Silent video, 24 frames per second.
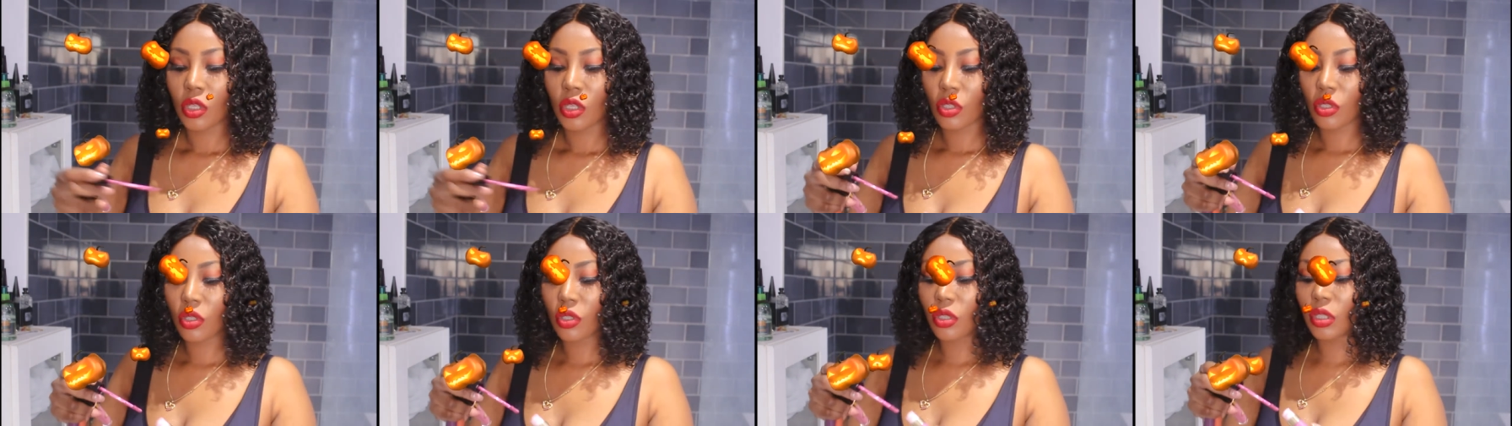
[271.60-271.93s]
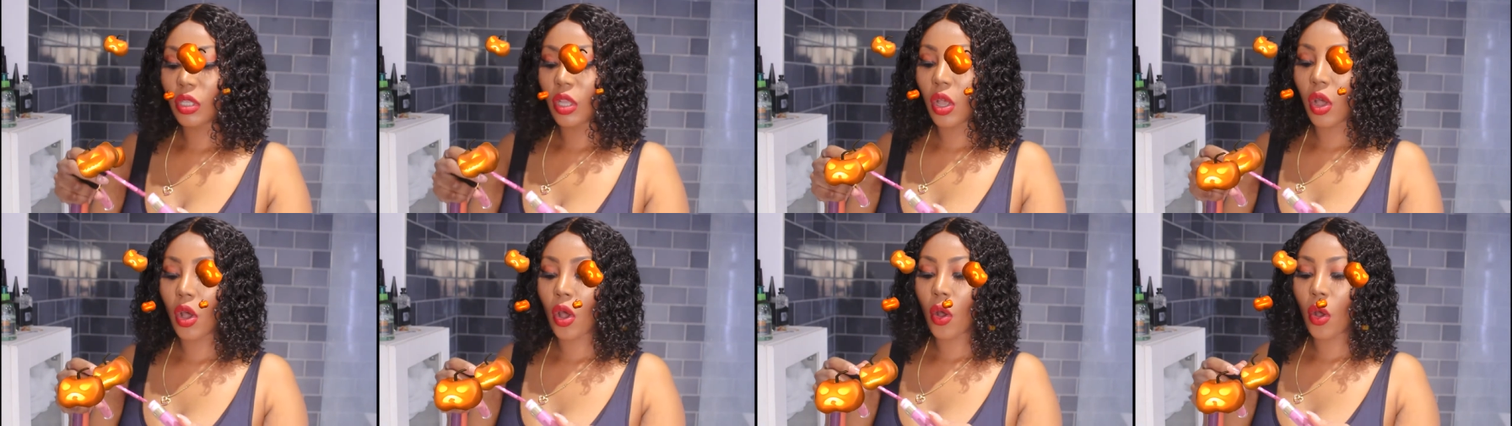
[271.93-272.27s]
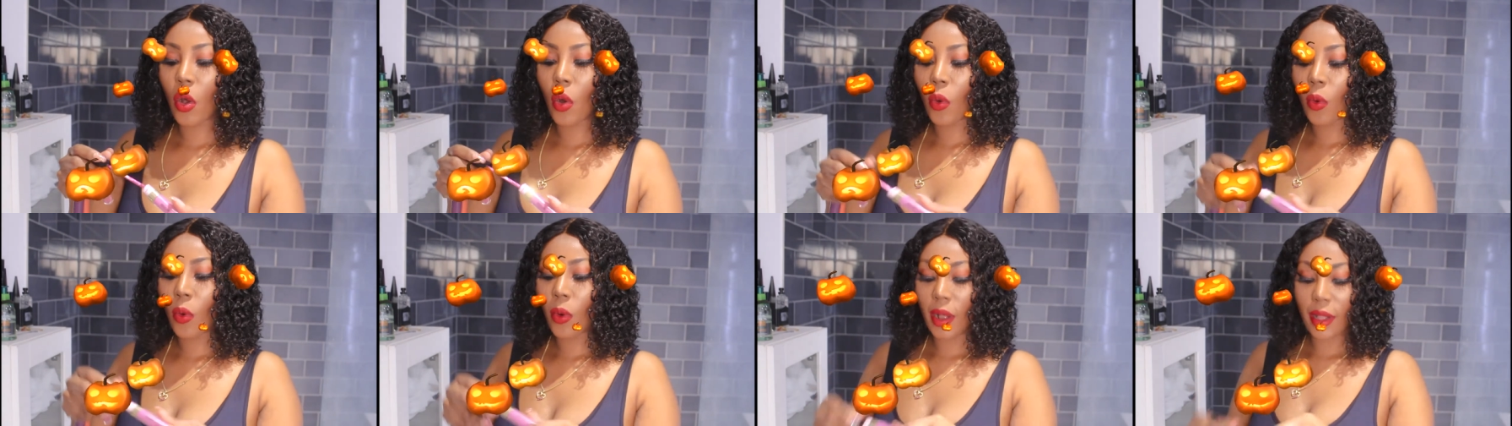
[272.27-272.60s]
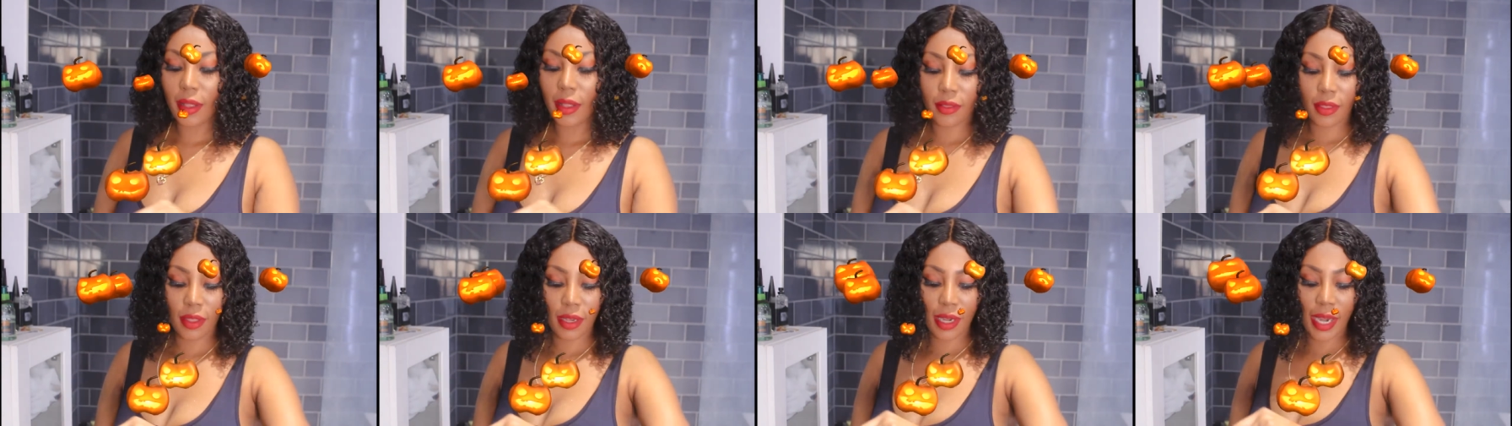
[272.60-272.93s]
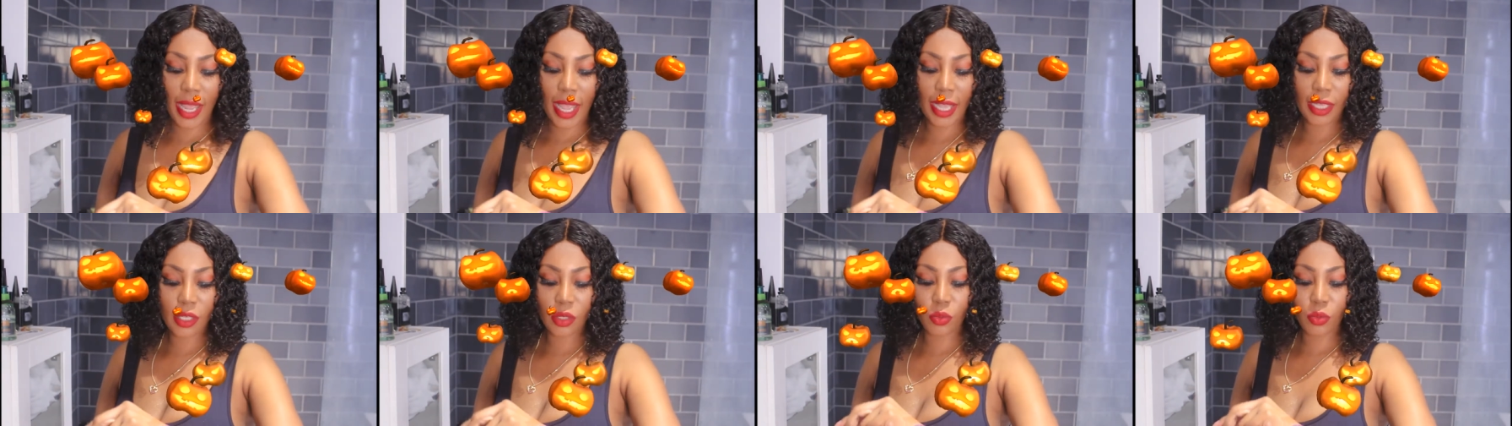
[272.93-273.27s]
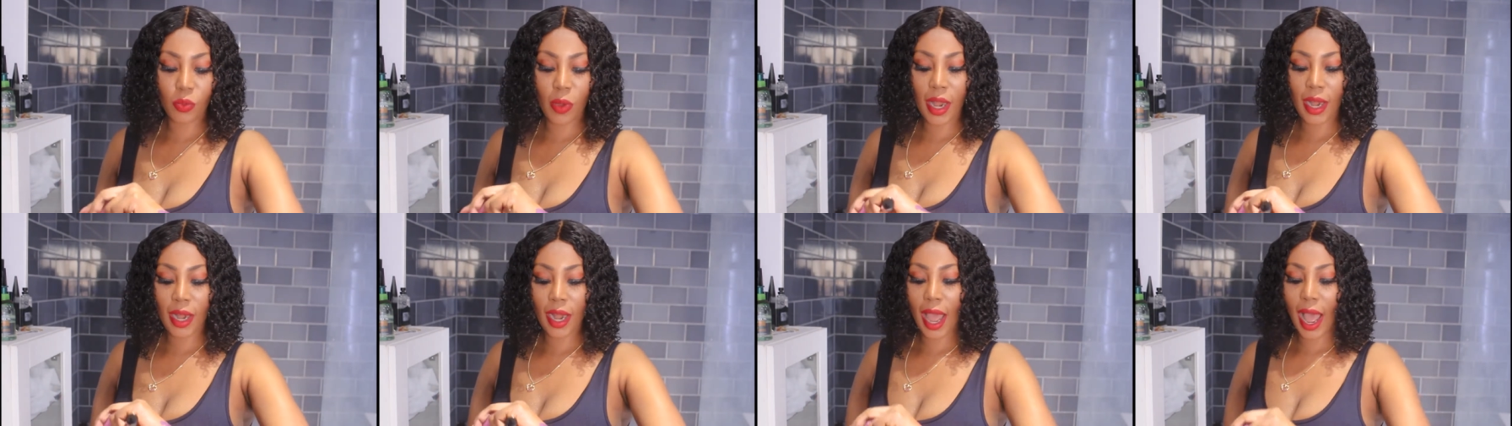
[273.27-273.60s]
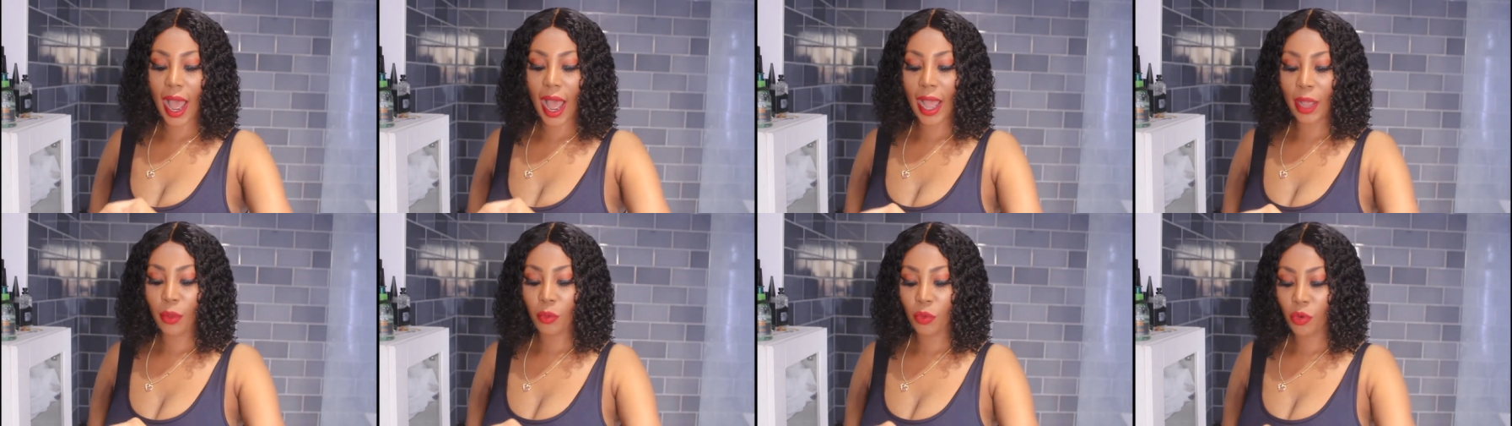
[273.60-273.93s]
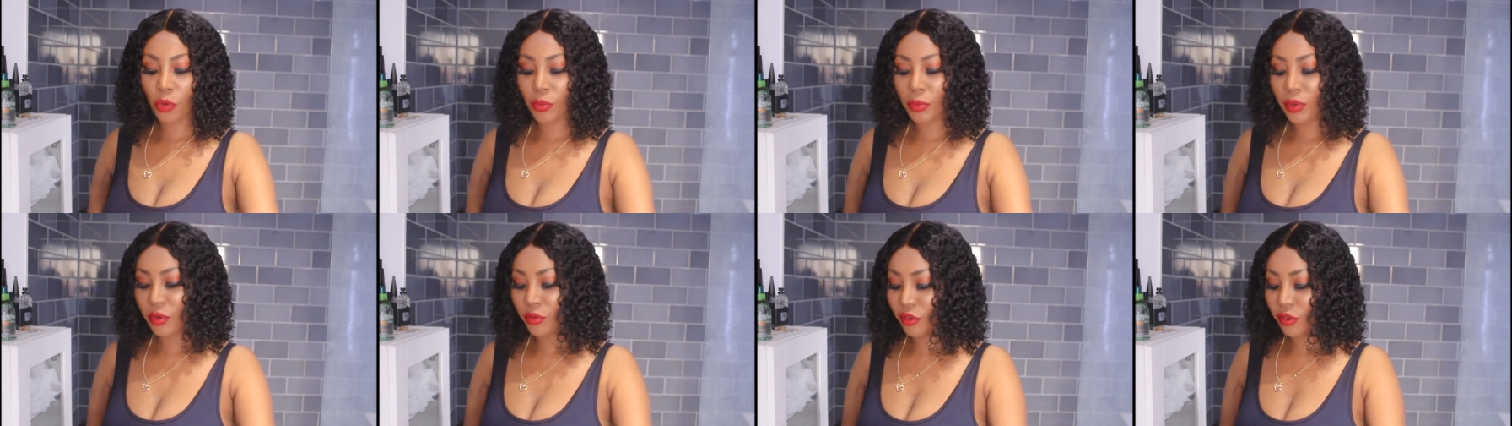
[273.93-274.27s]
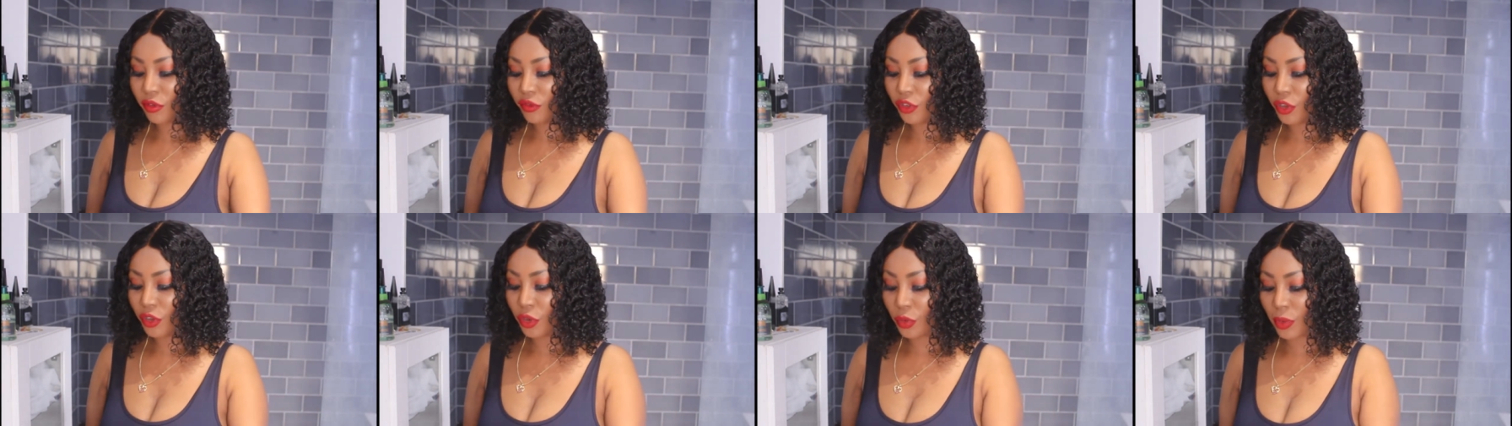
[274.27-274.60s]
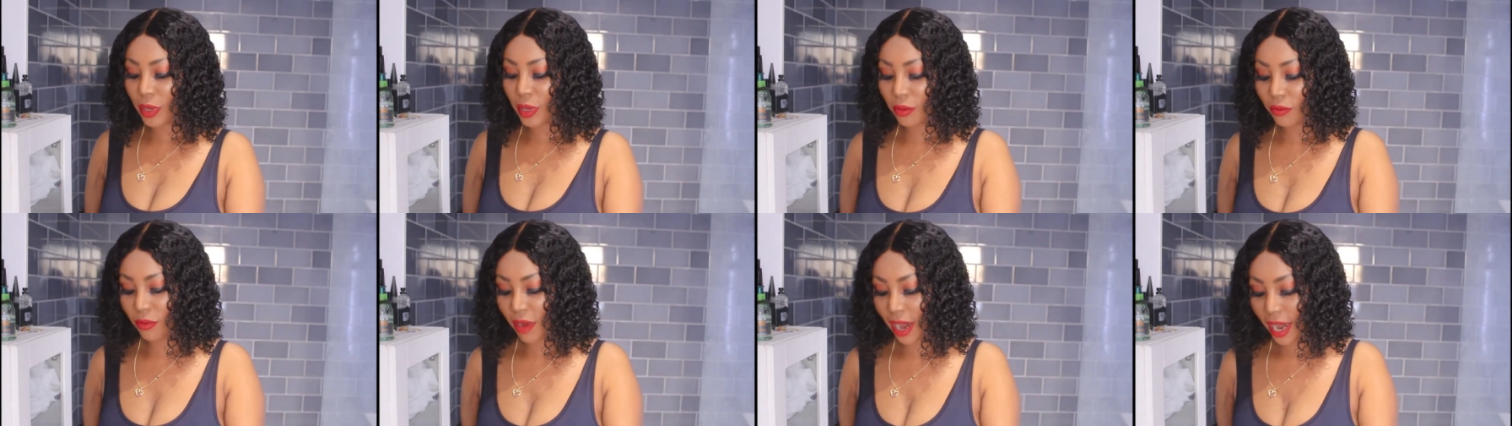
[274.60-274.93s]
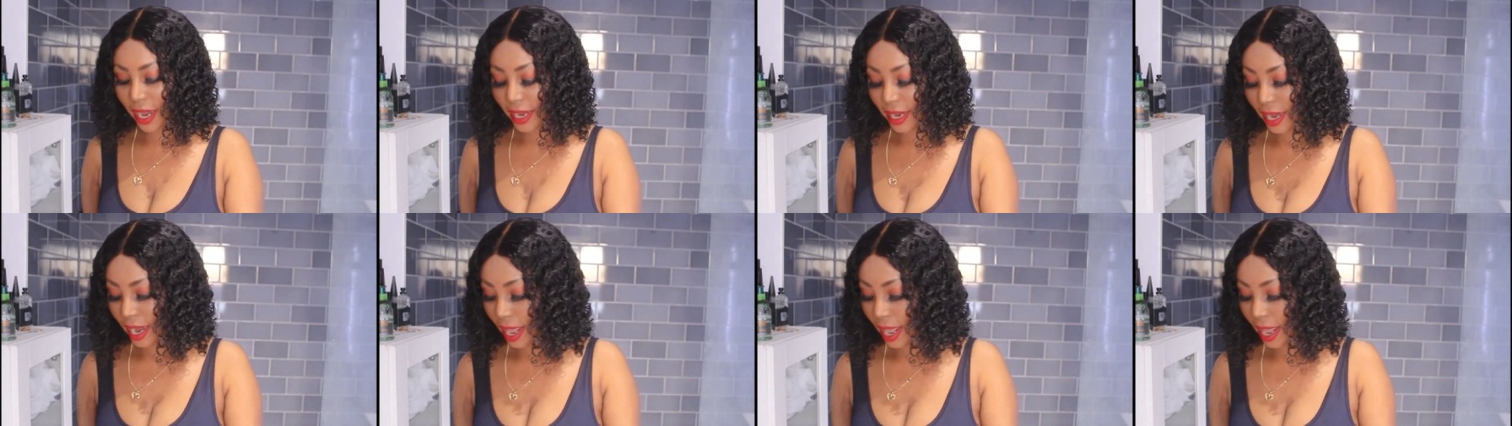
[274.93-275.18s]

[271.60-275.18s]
so the next one i will be reviewing right